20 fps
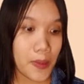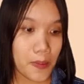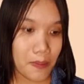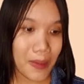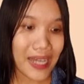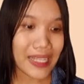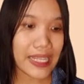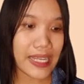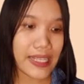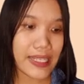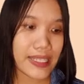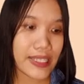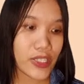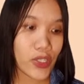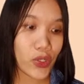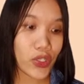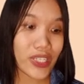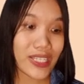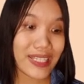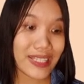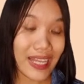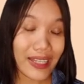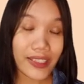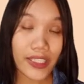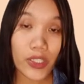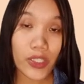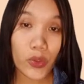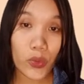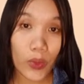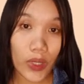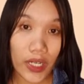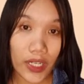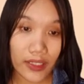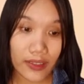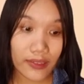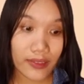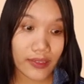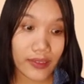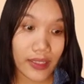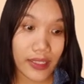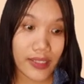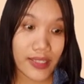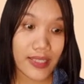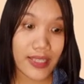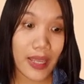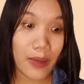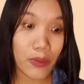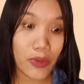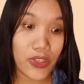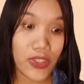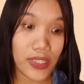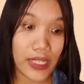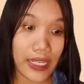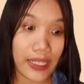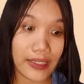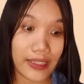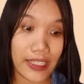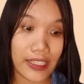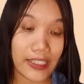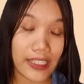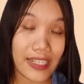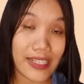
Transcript: balance. Your static one is demonstrated